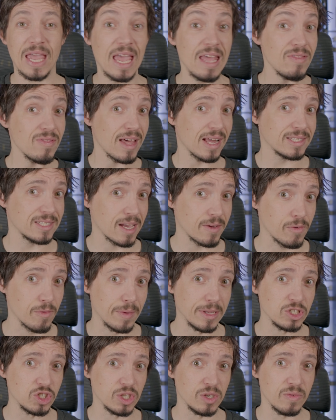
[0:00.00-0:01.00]
In that
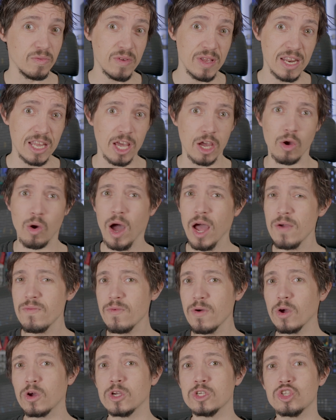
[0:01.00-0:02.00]
aforementioned video, I
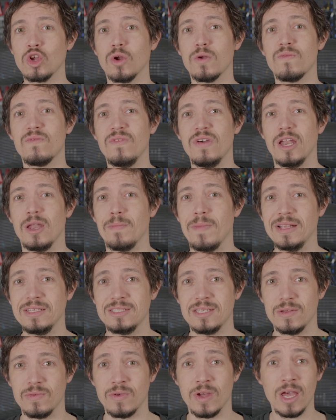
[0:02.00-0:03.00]
focused on
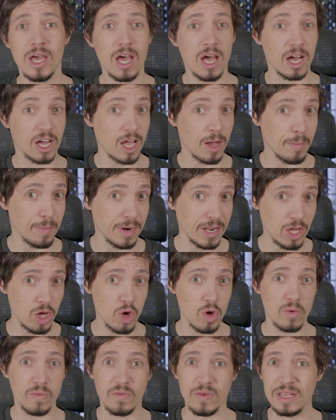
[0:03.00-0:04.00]
Filamentive, a company
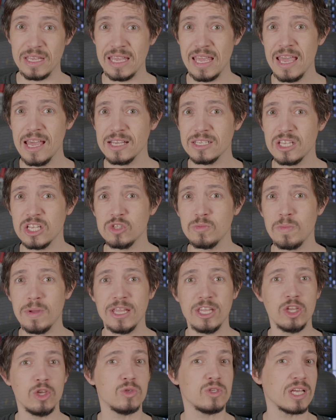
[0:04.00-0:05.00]
who for years has
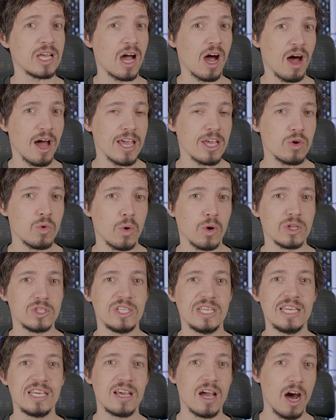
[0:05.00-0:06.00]
been using high
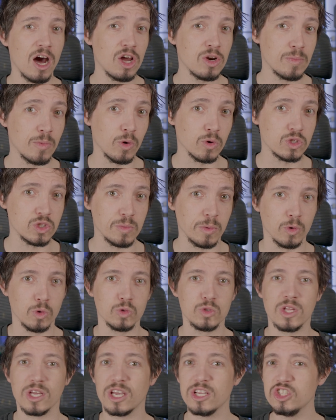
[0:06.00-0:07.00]
quality cardboard
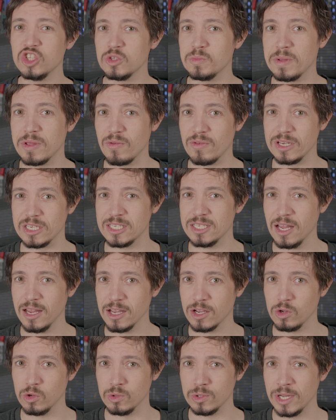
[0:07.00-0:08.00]
spools that can just be
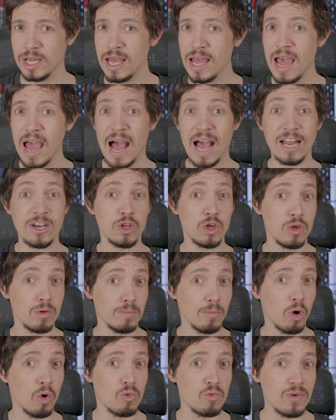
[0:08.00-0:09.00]
recycled, and who
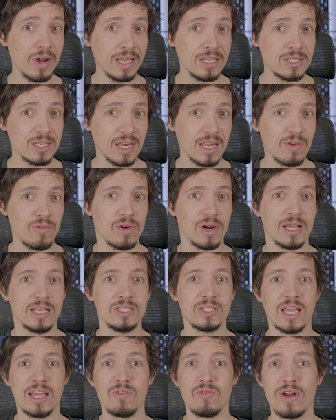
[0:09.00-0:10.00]
more recently
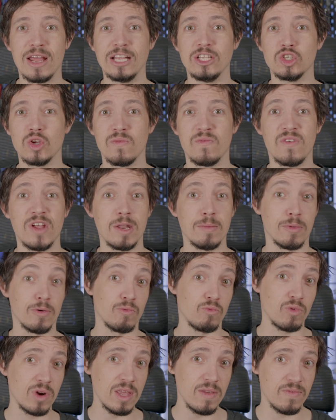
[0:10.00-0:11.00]
released a range of
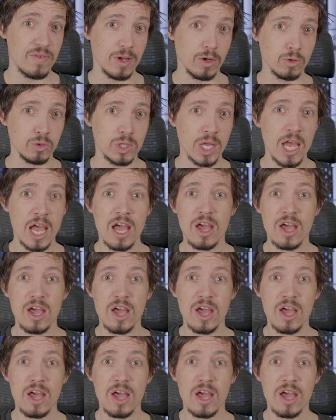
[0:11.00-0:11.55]
filament refills